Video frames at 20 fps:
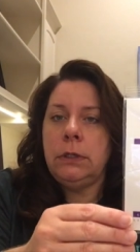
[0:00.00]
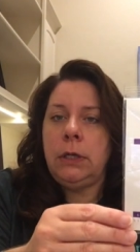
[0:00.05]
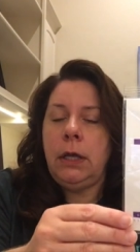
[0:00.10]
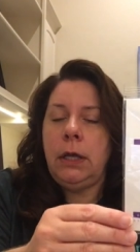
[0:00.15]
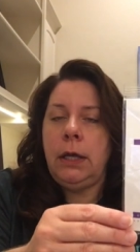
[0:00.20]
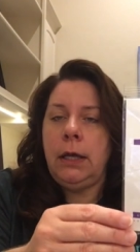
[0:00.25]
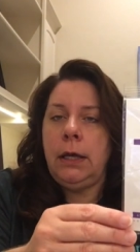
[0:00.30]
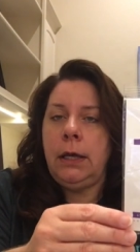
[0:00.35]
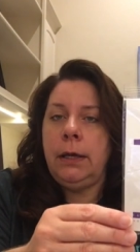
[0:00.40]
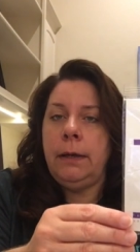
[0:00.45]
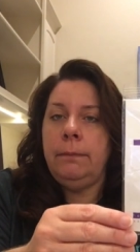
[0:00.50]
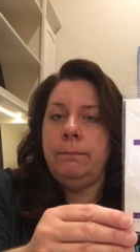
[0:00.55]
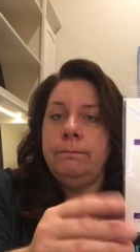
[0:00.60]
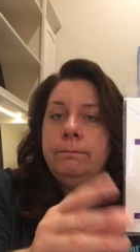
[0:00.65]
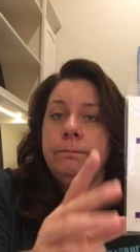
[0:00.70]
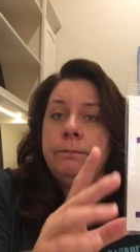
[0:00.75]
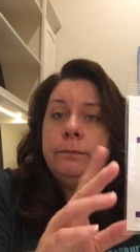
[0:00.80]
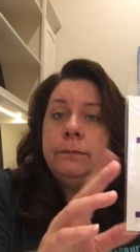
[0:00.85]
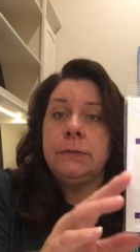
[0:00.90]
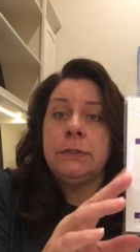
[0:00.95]

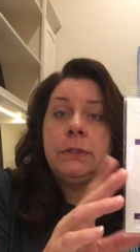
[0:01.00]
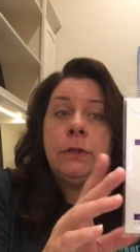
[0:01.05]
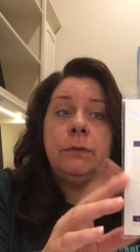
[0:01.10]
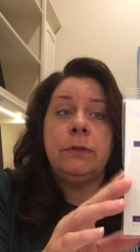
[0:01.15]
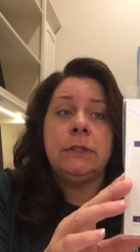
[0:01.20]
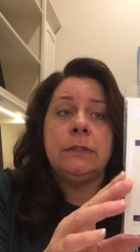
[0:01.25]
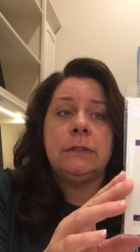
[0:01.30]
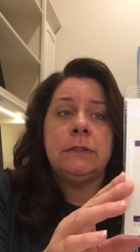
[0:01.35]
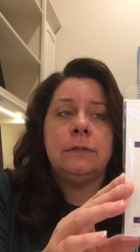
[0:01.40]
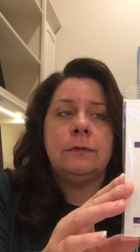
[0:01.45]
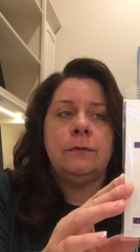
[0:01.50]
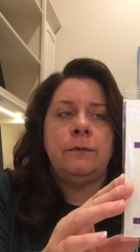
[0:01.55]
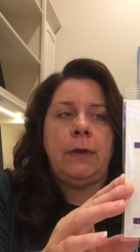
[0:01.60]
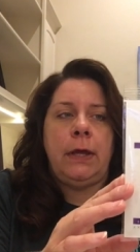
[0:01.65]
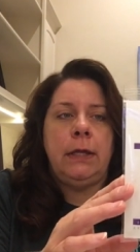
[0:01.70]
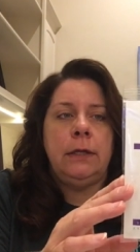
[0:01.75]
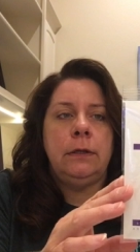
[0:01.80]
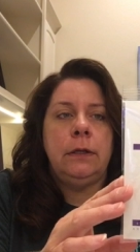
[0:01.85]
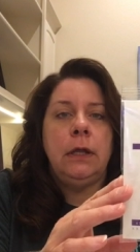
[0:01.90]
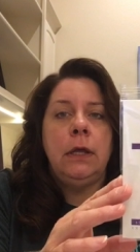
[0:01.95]
Um, so this is
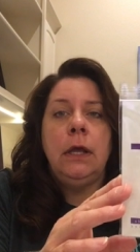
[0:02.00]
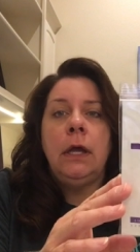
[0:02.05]
fun.